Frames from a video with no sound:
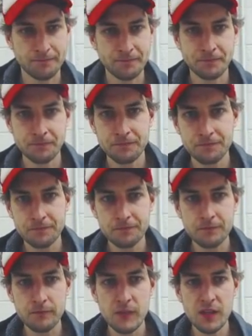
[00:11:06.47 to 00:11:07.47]
You know.
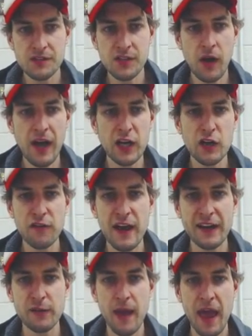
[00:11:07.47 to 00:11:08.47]
So
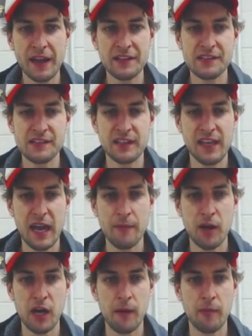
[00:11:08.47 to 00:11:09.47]
I go for Acrobatics. So
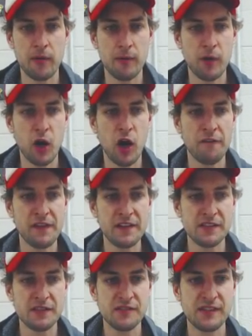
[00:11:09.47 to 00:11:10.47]
again, I'm an
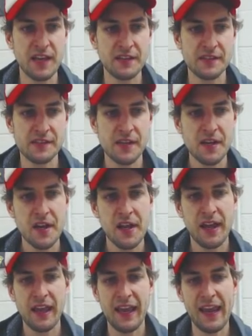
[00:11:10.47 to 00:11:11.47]
offensive set.
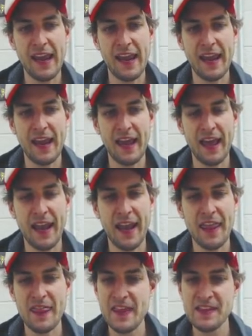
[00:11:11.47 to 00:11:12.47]

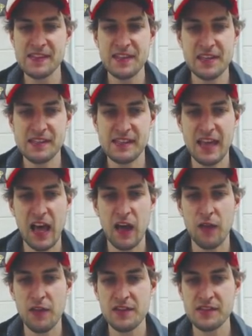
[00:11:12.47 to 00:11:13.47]
And this
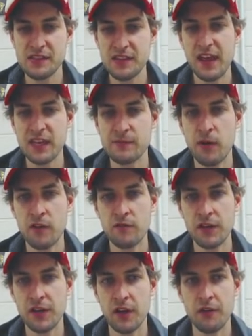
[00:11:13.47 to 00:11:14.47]

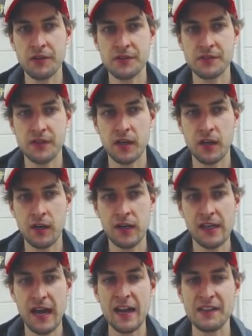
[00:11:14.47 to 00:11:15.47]
next part of the video is
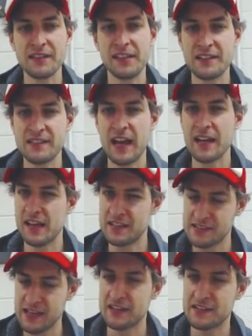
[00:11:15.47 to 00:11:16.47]
honestly it's
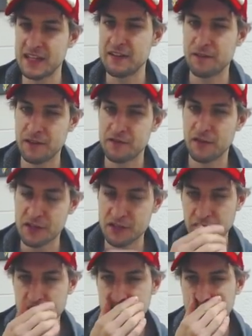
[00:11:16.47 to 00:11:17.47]
not safe
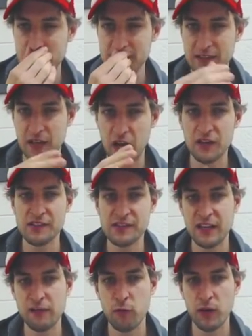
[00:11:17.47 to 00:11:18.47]
for children here. This is an
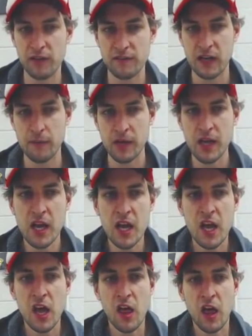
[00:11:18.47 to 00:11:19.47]
unsafe work
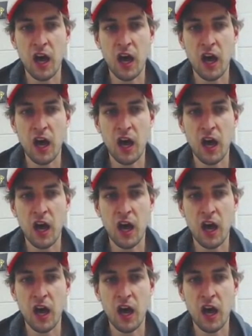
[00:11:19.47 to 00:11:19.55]
environment.